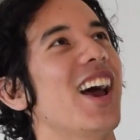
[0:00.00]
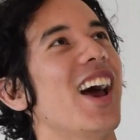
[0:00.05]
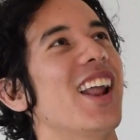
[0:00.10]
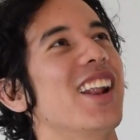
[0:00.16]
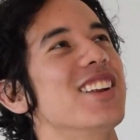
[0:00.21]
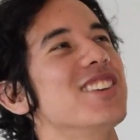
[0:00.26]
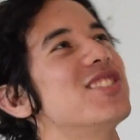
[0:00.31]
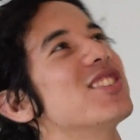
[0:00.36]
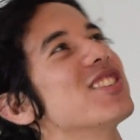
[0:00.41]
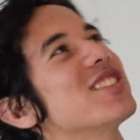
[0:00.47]

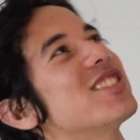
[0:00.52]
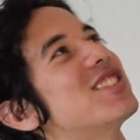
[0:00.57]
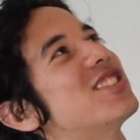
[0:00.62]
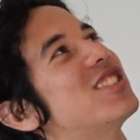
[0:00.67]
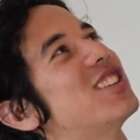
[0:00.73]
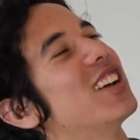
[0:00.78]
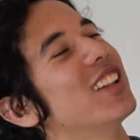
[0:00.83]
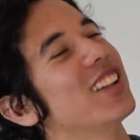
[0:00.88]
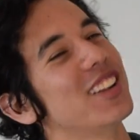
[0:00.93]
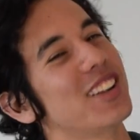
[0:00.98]
and it's just
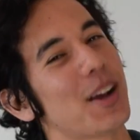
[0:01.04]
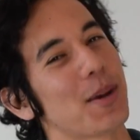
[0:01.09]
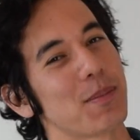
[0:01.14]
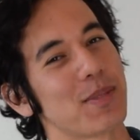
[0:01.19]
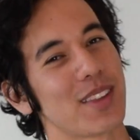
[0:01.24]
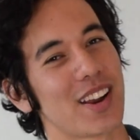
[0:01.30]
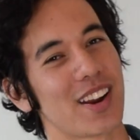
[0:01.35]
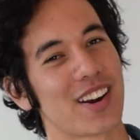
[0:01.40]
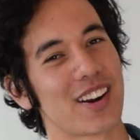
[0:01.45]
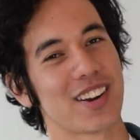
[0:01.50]
chilling up
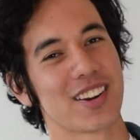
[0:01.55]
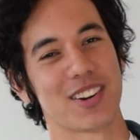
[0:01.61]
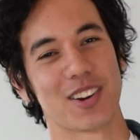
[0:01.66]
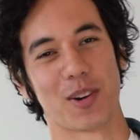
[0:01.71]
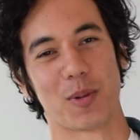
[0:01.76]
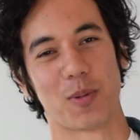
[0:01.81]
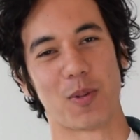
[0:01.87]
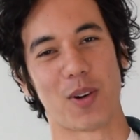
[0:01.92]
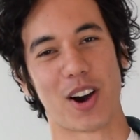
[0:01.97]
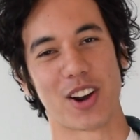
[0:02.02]
there, you
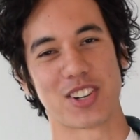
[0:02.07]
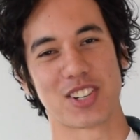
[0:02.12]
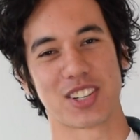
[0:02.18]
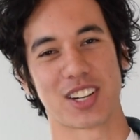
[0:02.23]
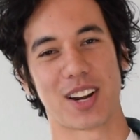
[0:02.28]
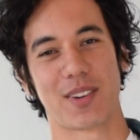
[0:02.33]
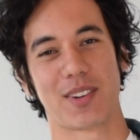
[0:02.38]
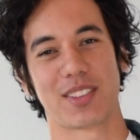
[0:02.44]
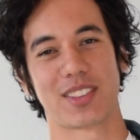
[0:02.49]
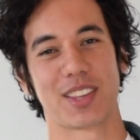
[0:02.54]
know, watching
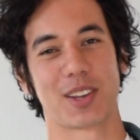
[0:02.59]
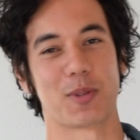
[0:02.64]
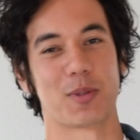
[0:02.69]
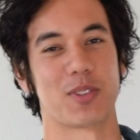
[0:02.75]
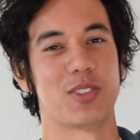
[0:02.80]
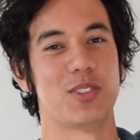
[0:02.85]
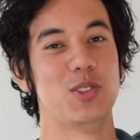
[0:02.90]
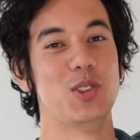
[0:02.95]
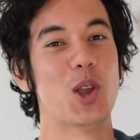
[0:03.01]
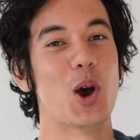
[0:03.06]
everything
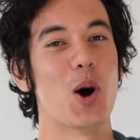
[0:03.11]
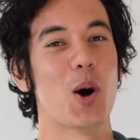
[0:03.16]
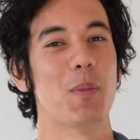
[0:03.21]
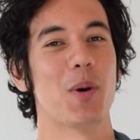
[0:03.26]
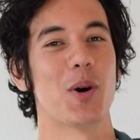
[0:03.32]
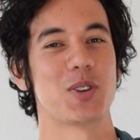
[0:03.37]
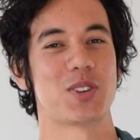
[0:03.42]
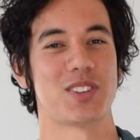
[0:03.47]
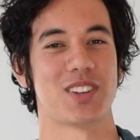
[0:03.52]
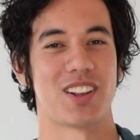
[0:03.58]
with no
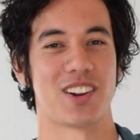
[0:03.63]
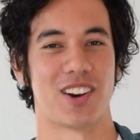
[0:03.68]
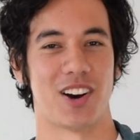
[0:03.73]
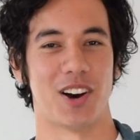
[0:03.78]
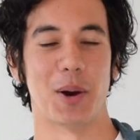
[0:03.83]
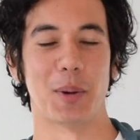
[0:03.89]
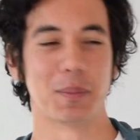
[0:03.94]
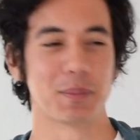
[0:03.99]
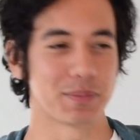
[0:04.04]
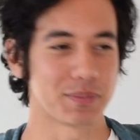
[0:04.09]
emotion at
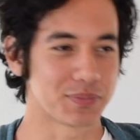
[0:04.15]
all.